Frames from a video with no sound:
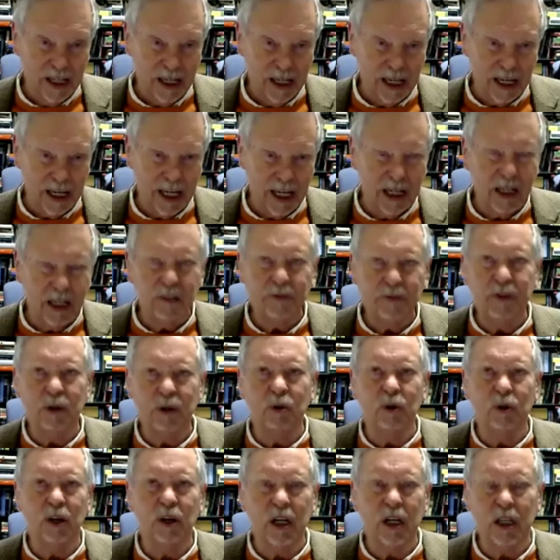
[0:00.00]
And if
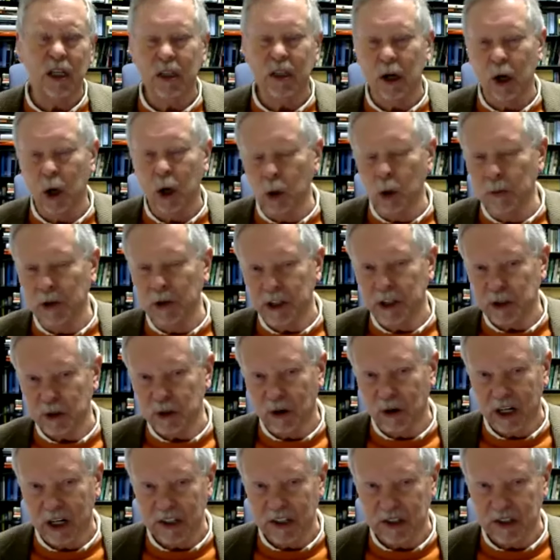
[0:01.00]
you look at the homeless
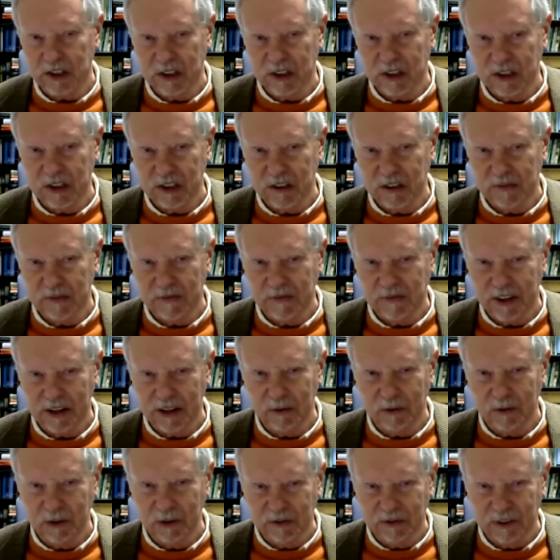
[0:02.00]
crisis
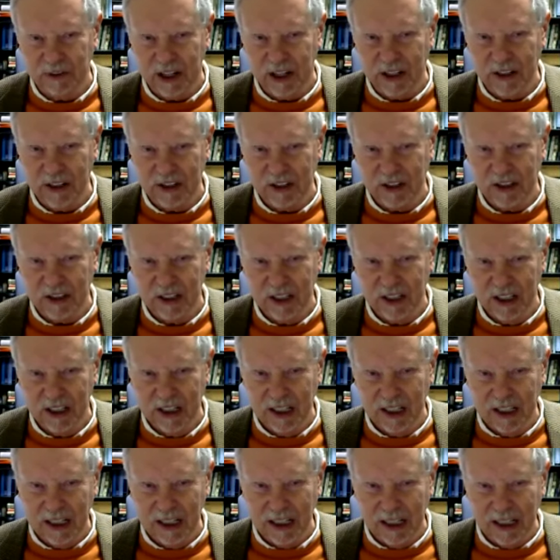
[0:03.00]
that we face,
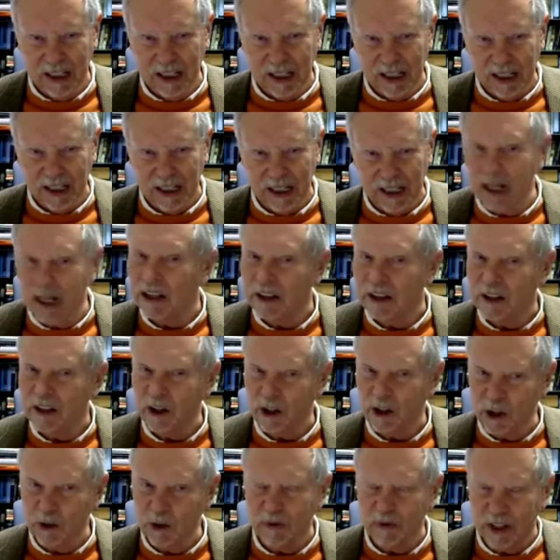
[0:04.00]

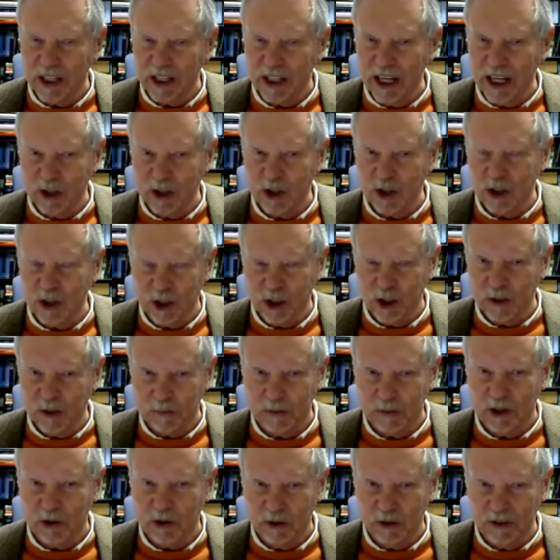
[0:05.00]
there's a
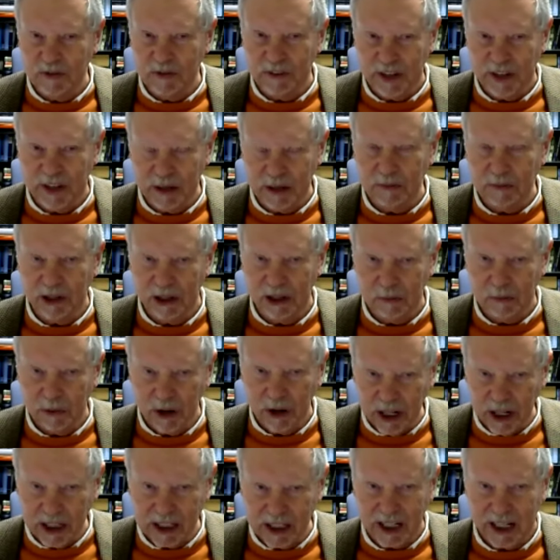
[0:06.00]
relationship between family
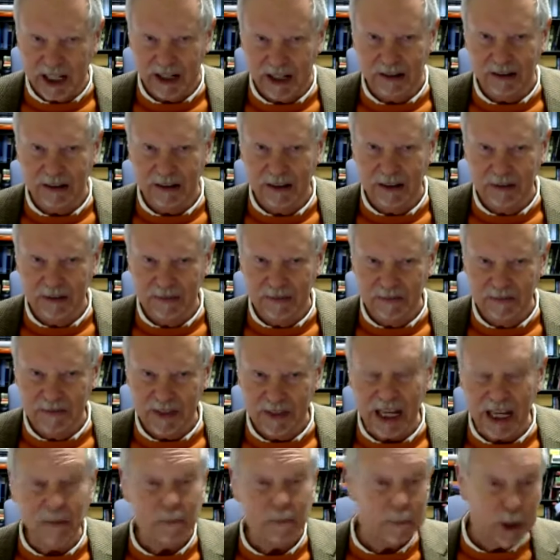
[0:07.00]
breakdown
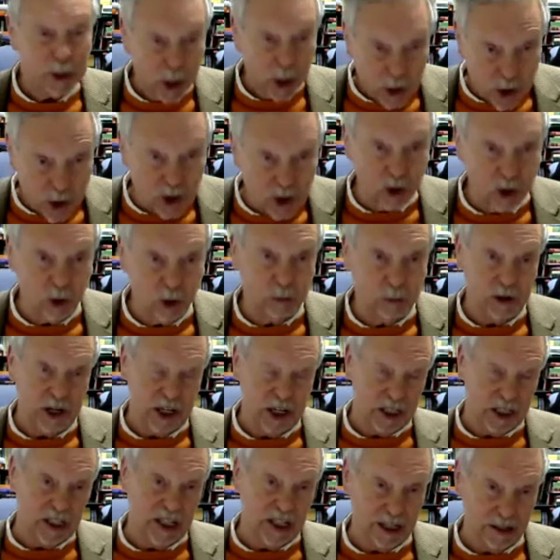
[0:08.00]
and personal
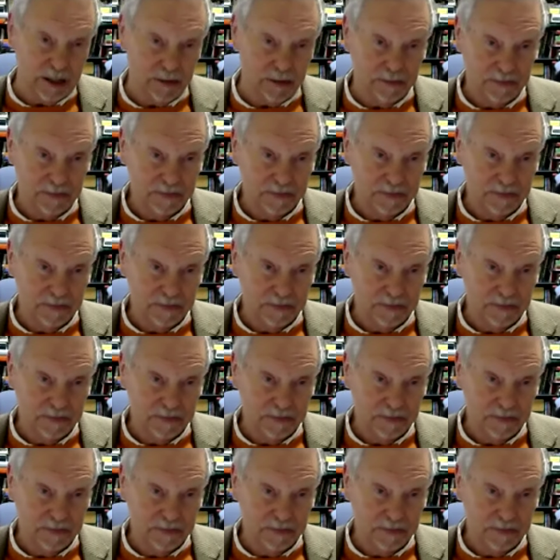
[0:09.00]
breakdown,